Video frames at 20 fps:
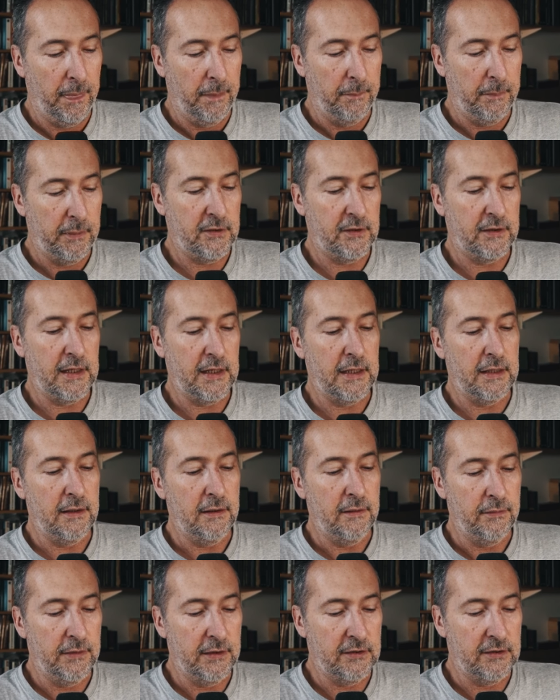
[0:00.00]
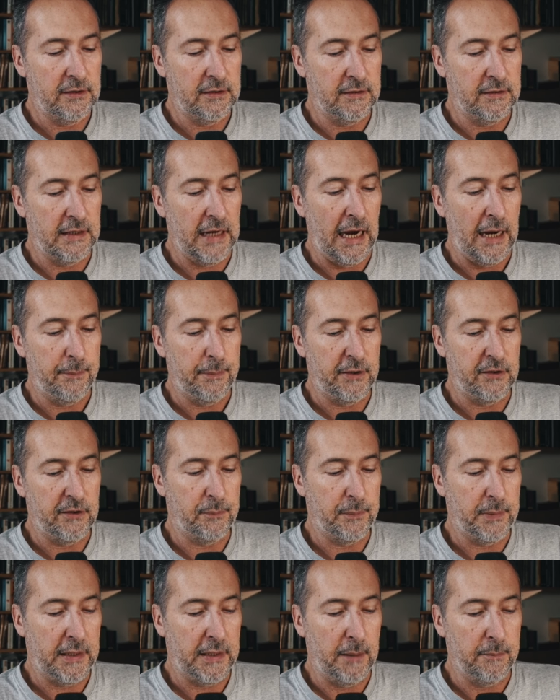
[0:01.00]
But today, this gap has
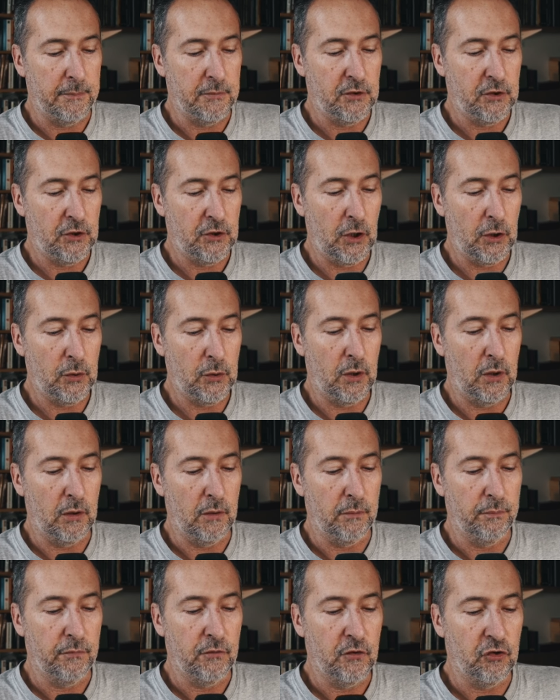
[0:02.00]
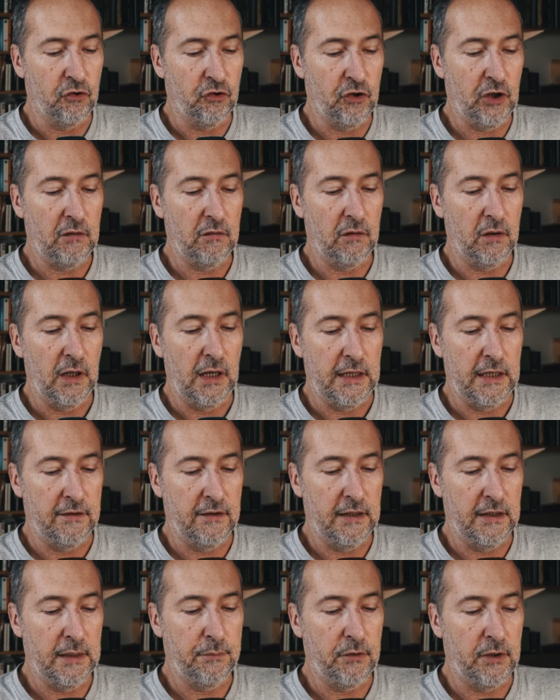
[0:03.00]
become total, general, and
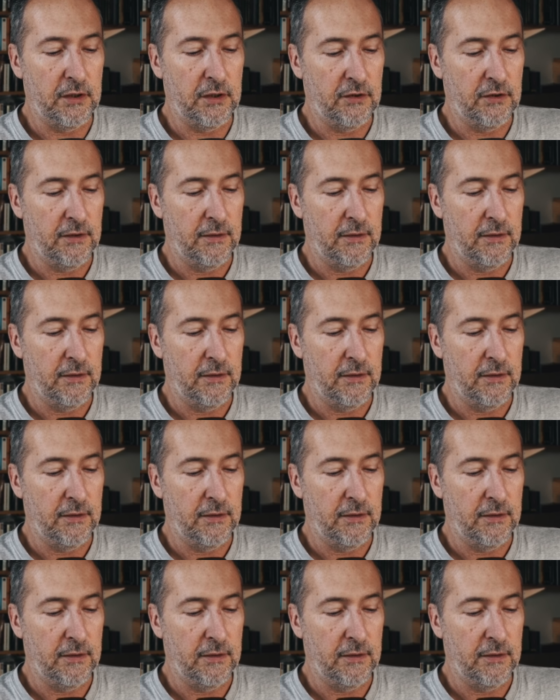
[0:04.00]
deliberate.